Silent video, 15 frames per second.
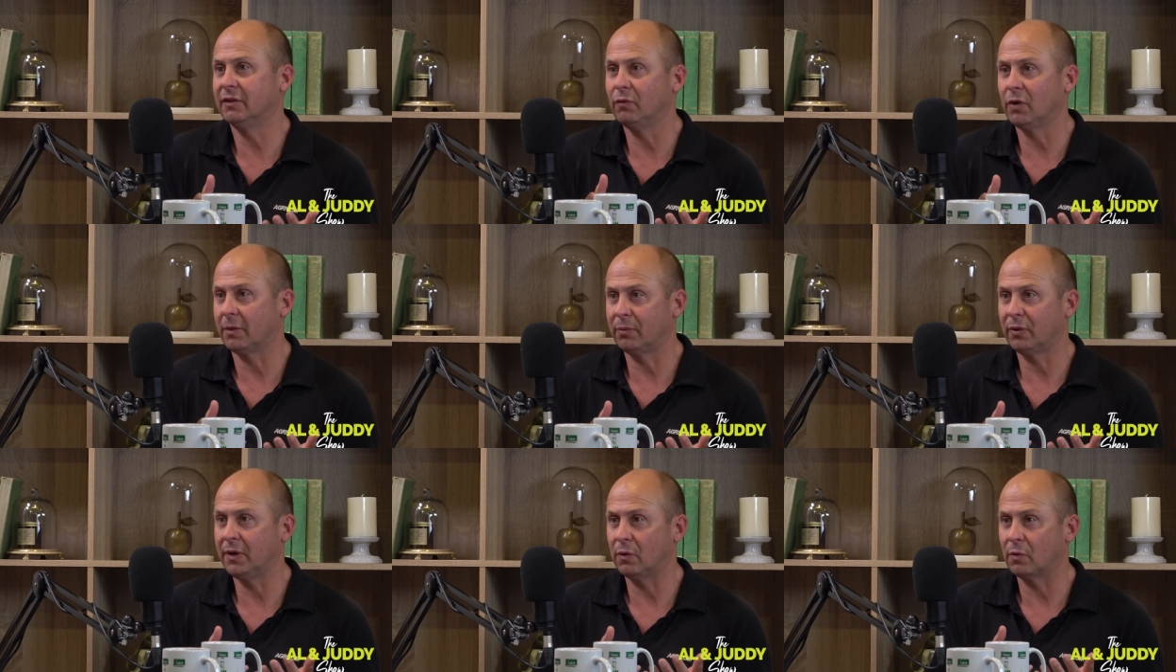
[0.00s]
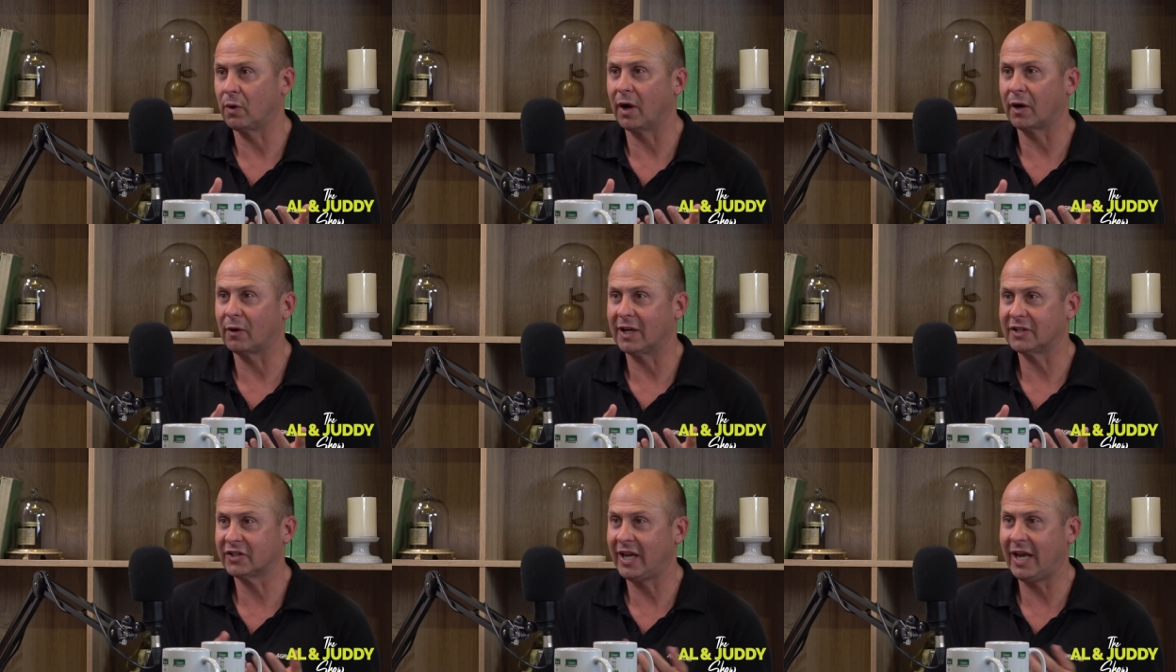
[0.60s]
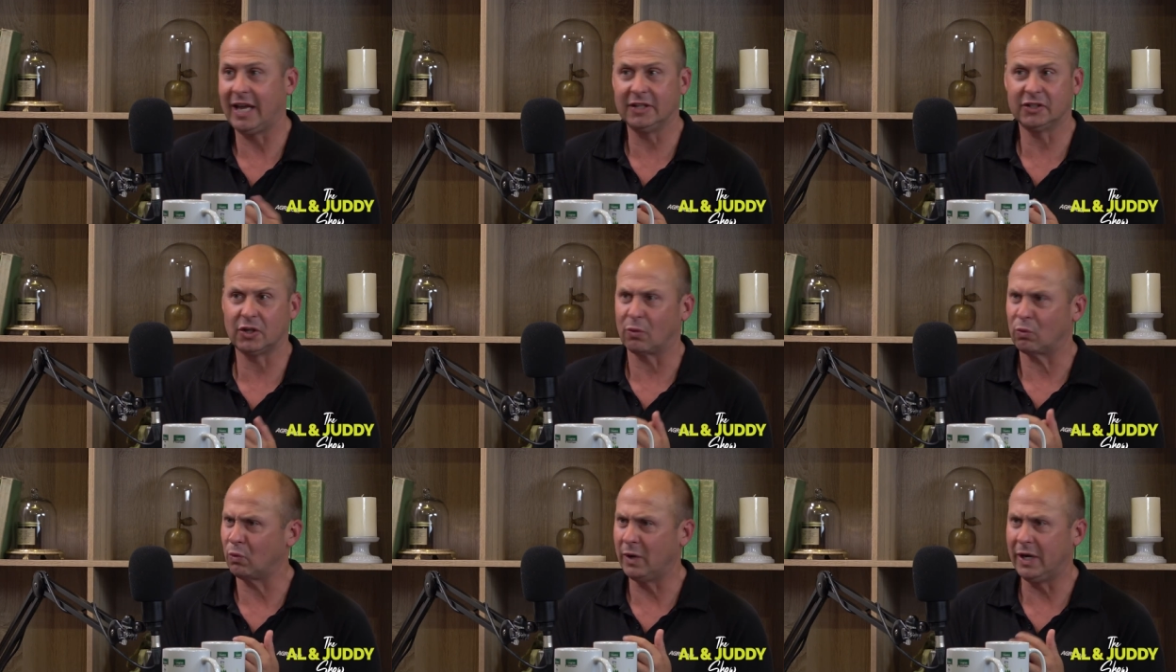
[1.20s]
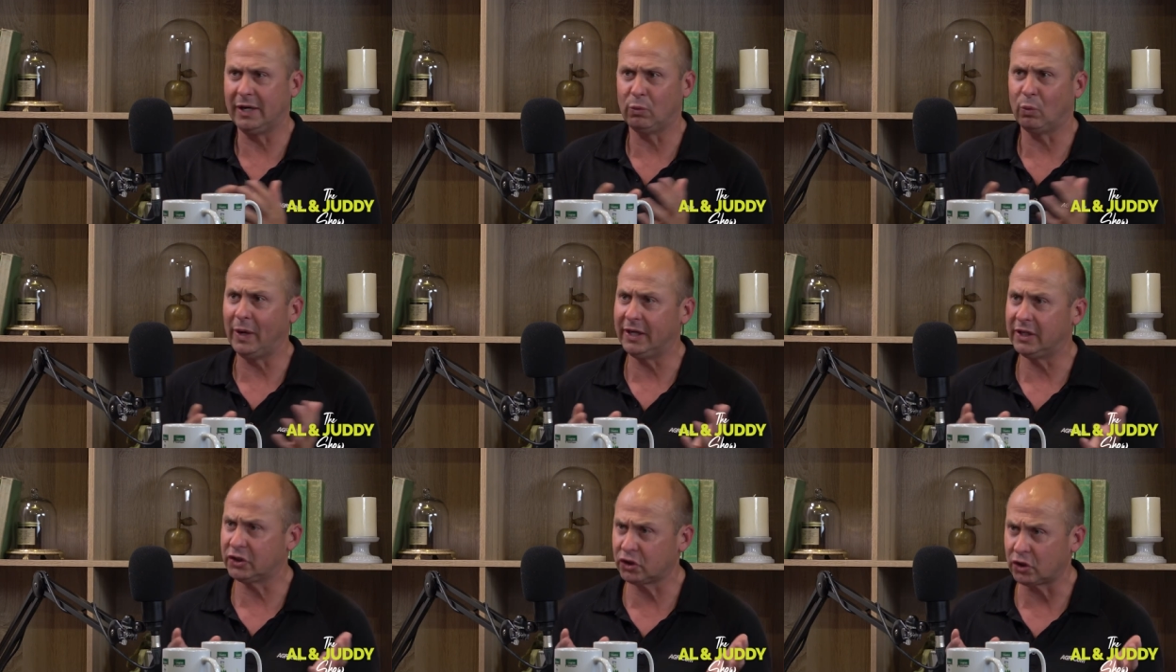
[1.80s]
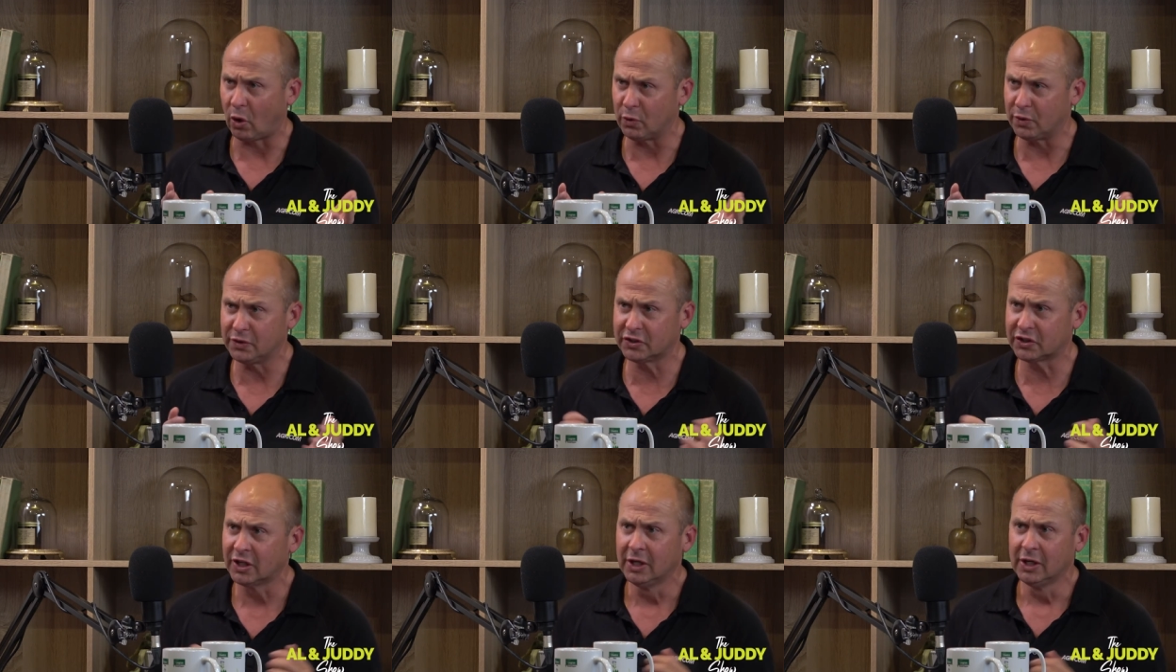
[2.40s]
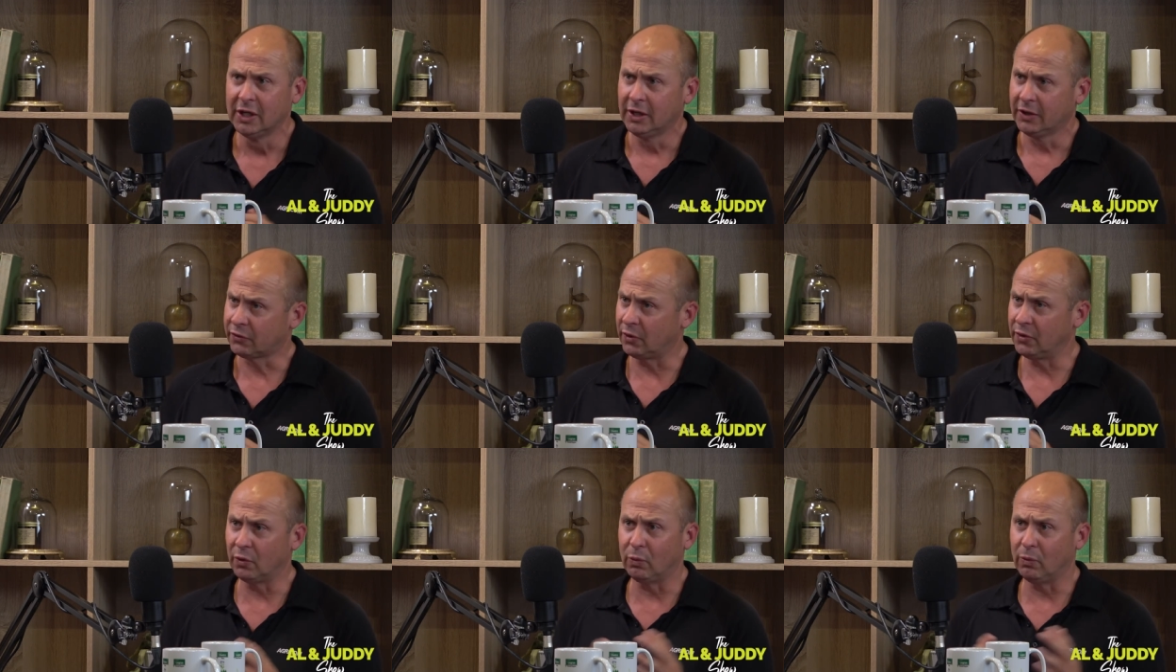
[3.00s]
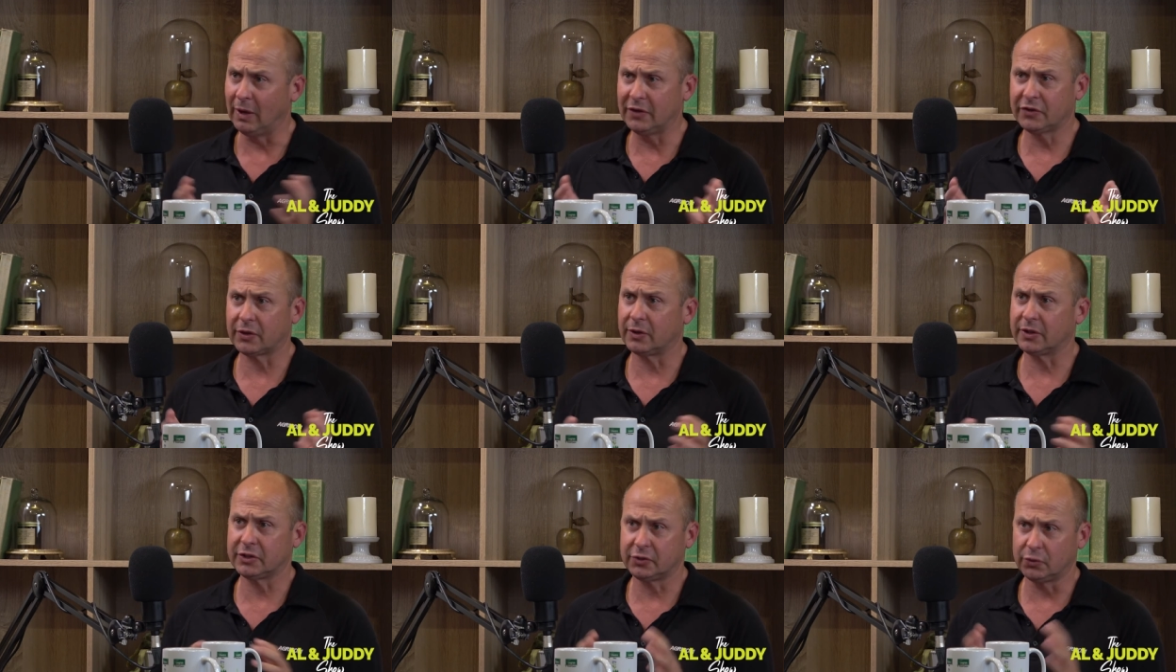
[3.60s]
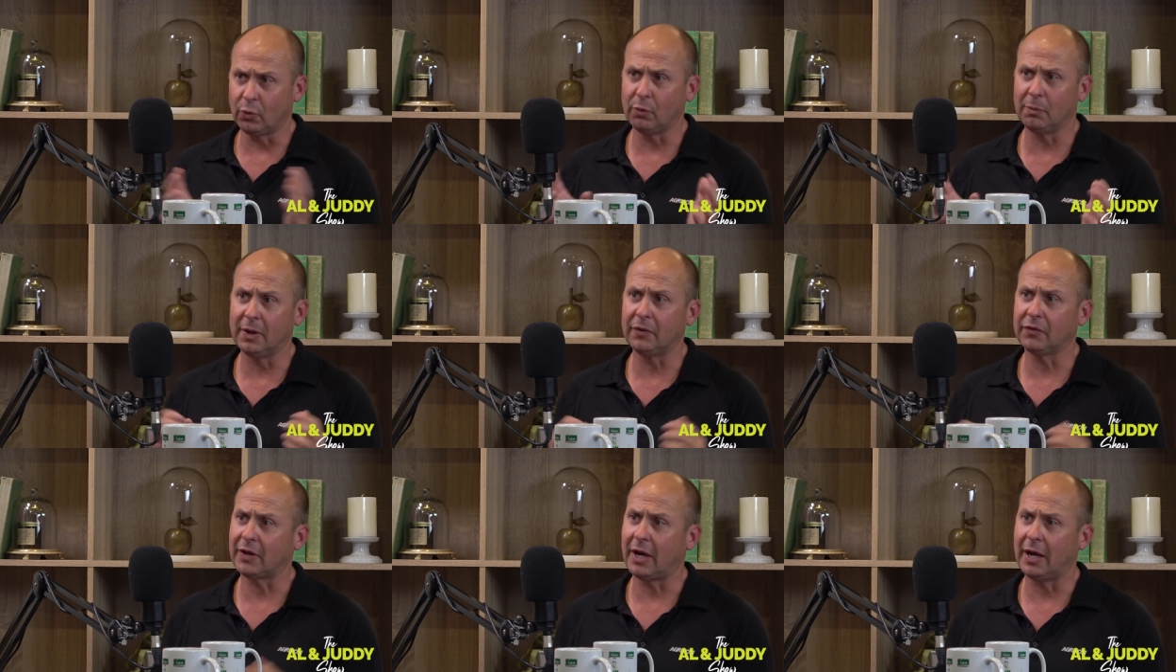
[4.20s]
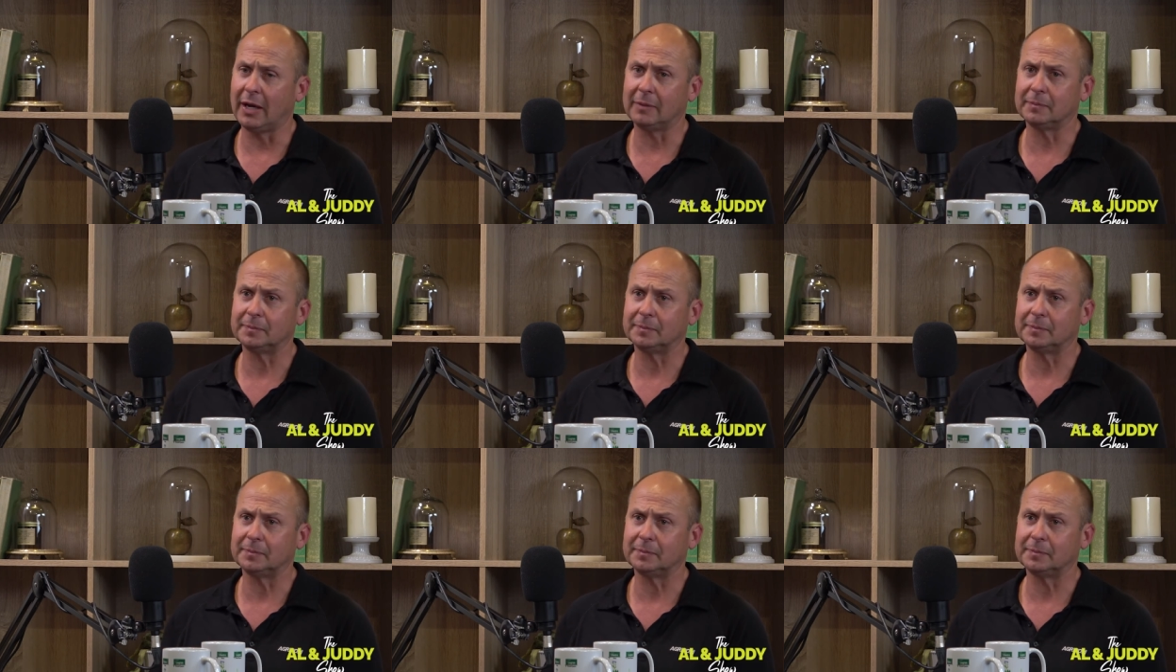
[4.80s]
of what a perennial ryegrass can. It's got really weak shoulders through the winter. It's dormant.